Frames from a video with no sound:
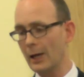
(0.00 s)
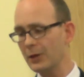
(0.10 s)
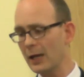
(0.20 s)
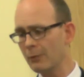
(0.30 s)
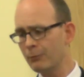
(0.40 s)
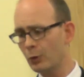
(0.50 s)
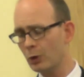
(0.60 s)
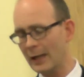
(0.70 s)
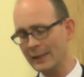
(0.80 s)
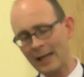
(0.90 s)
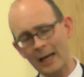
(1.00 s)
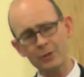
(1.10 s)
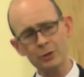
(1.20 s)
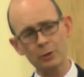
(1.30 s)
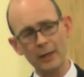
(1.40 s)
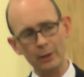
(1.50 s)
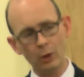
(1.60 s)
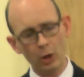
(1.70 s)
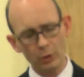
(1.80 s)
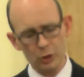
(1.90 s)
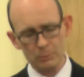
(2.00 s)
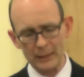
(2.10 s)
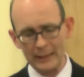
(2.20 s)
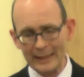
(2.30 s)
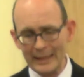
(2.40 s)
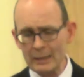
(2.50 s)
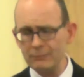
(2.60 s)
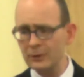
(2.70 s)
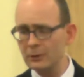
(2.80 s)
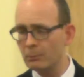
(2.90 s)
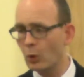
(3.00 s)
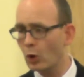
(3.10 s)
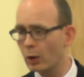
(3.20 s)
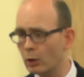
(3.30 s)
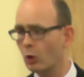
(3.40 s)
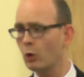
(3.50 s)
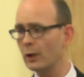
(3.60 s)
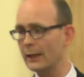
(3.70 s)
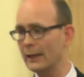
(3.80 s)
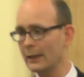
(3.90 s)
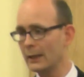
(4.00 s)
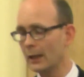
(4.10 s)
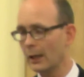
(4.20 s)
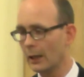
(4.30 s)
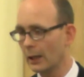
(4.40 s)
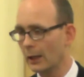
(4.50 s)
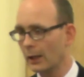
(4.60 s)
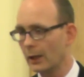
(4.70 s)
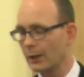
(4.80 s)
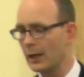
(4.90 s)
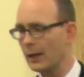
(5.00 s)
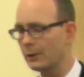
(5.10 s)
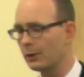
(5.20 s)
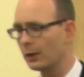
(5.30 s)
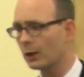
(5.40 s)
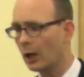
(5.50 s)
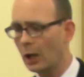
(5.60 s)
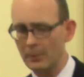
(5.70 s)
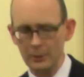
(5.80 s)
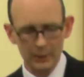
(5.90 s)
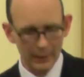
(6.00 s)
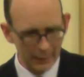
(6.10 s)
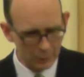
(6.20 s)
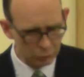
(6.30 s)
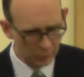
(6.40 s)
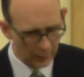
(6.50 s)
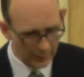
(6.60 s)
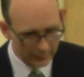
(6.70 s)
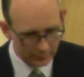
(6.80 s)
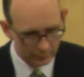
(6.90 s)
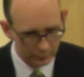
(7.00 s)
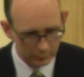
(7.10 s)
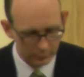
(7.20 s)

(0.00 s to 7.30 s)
And therefore, a Nazarite ought to be even more holy than the common Israelite.